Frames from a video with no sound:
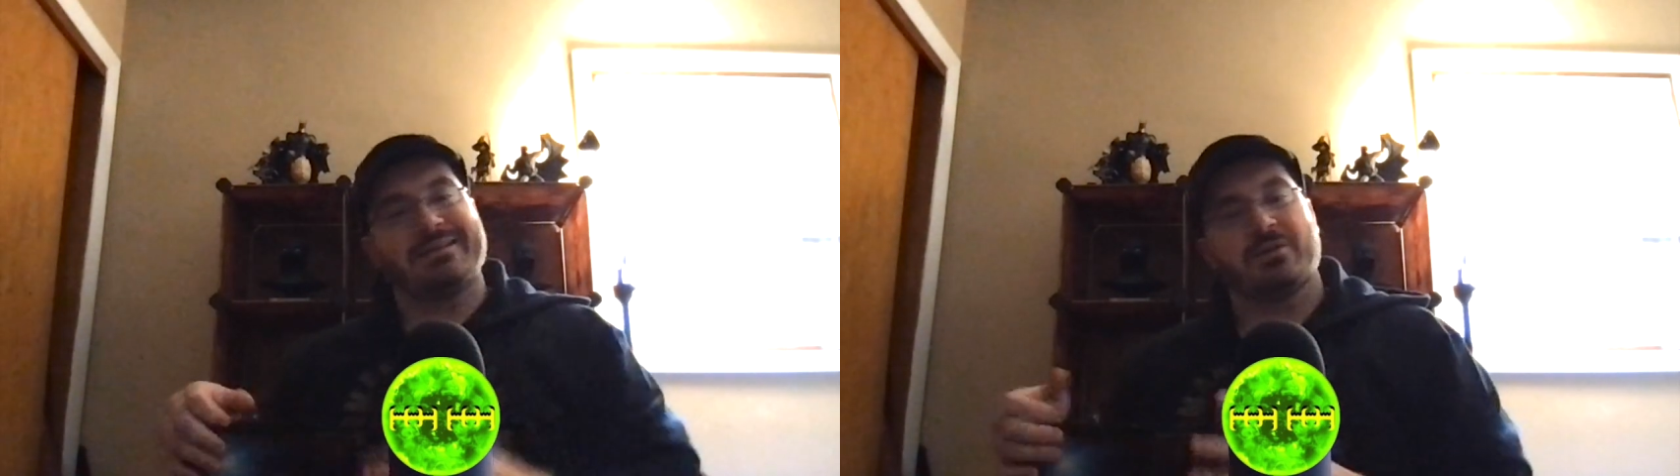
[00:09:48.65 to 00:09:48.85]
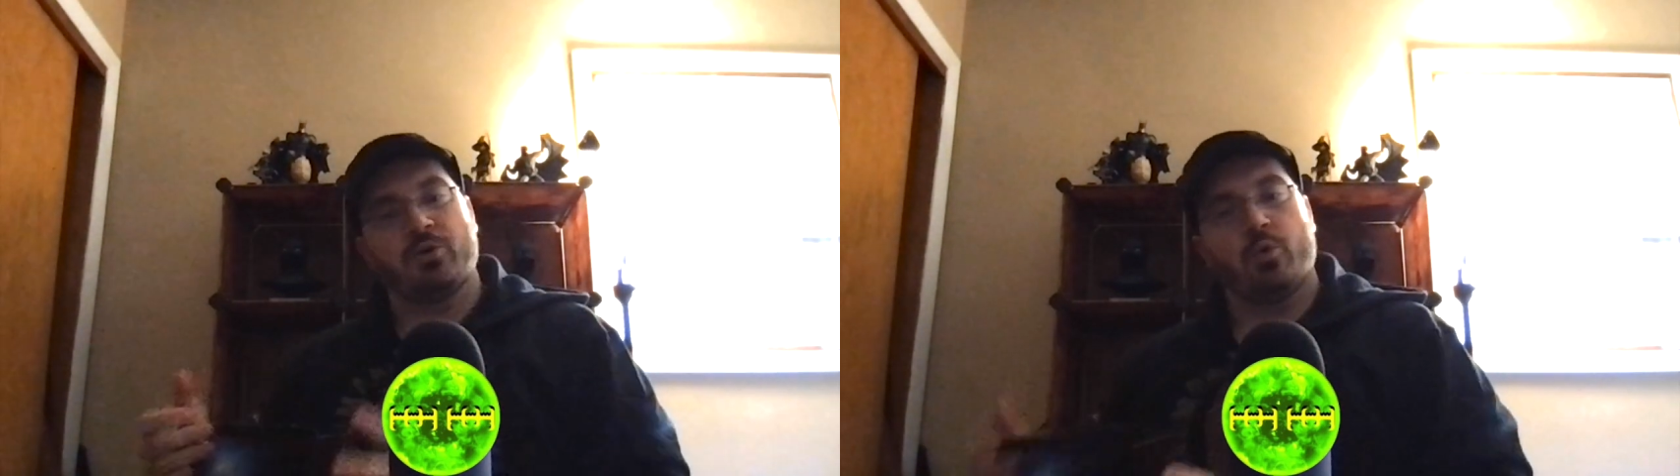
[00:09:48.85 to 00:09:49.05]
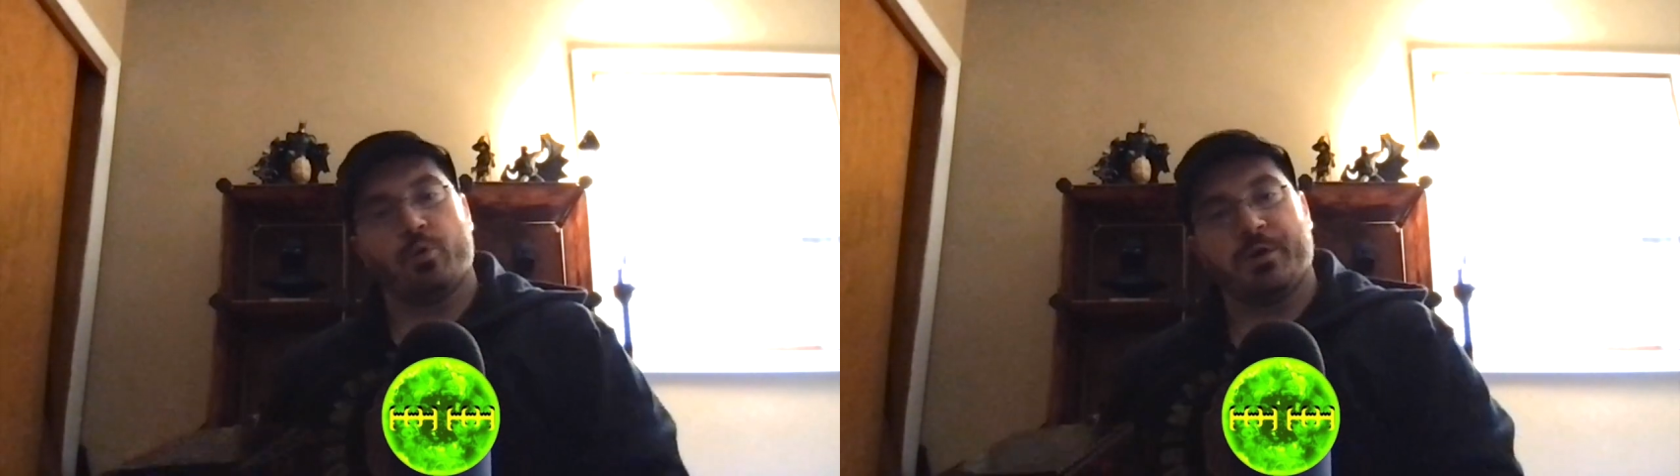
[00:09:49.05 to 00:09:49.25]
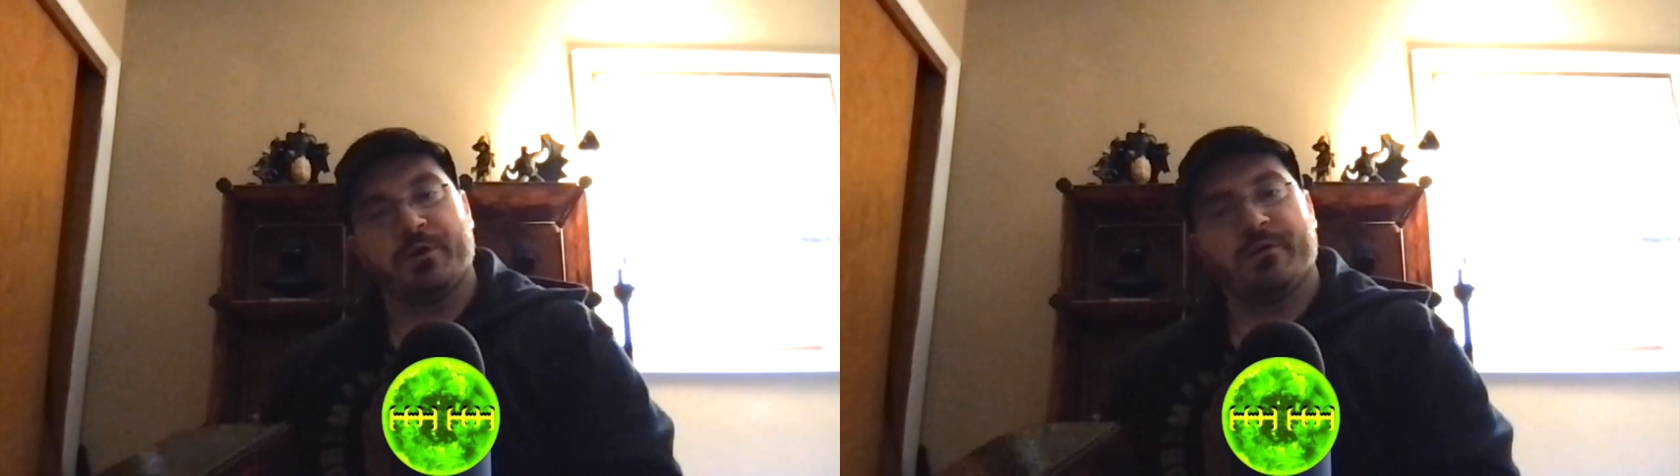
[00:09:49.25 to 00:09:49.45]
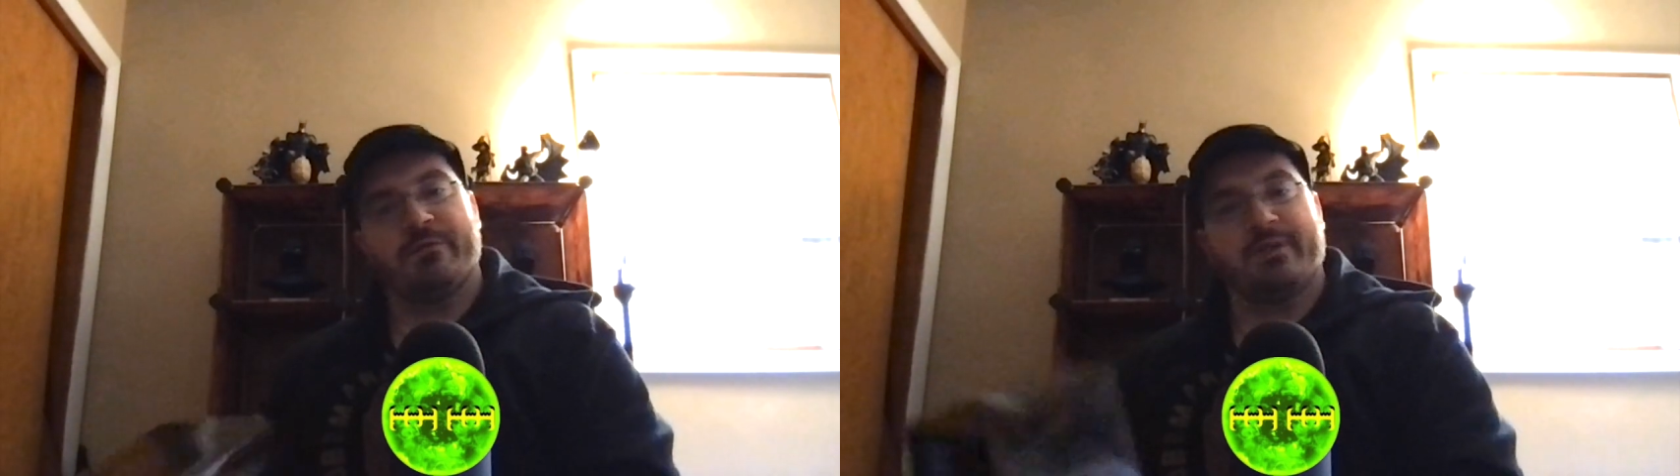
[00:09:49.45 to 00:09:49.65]

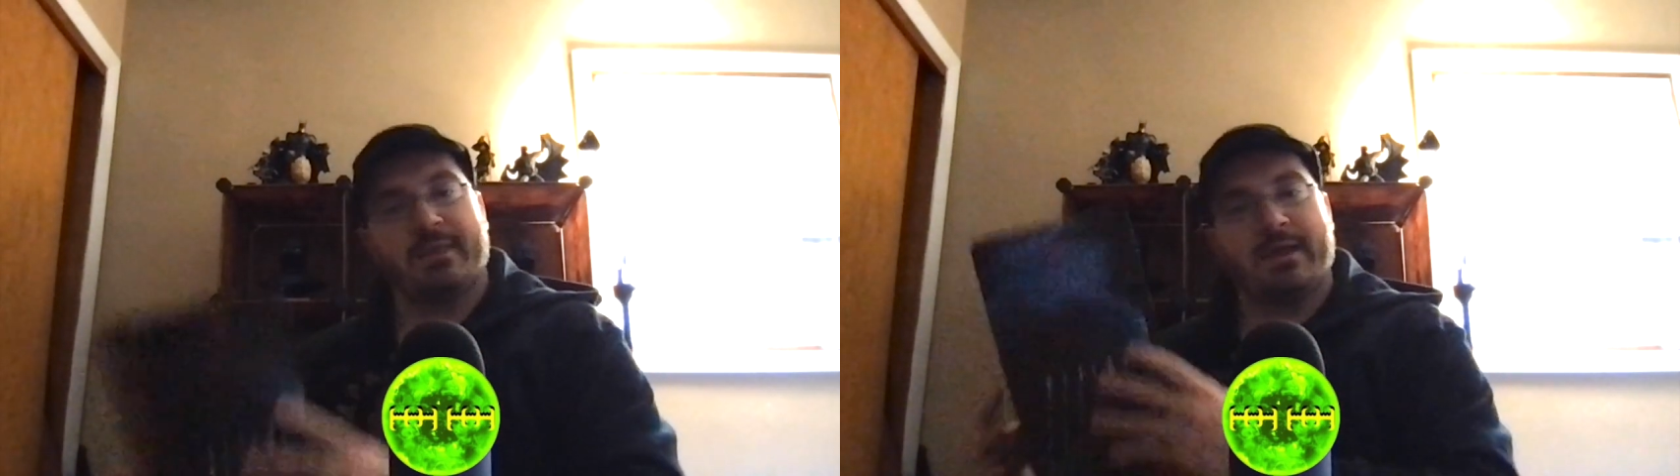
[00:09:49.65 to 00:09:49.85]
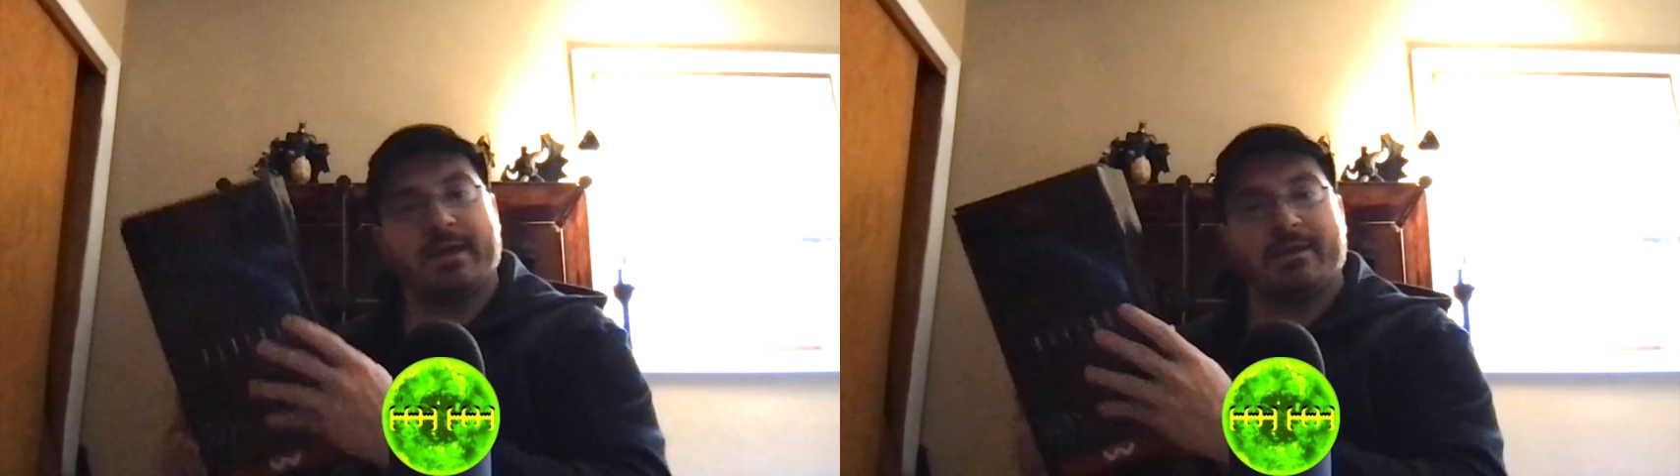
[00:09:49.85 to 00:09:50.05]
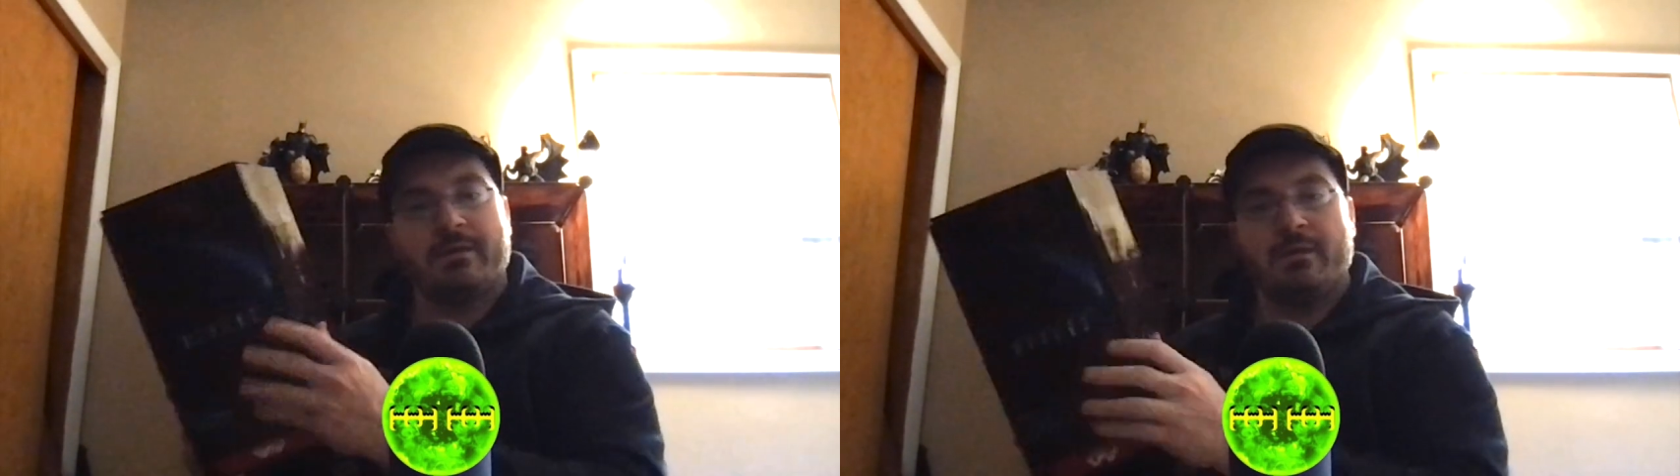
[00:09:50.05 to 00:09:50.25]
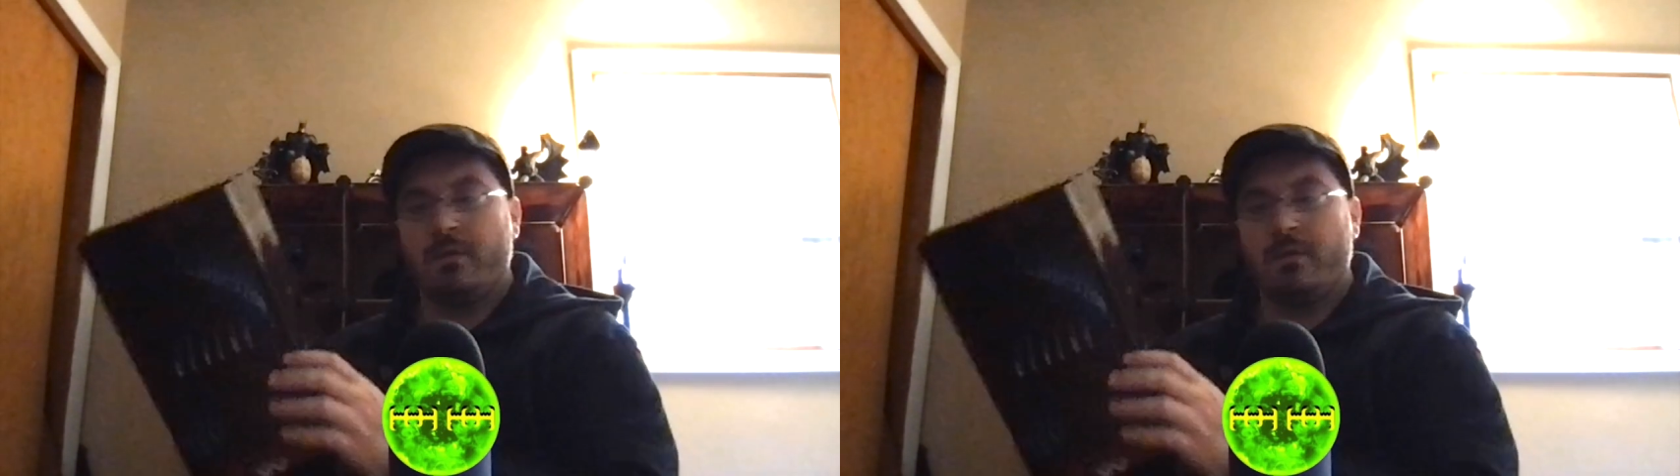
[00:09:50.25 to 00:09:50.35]
decorative and like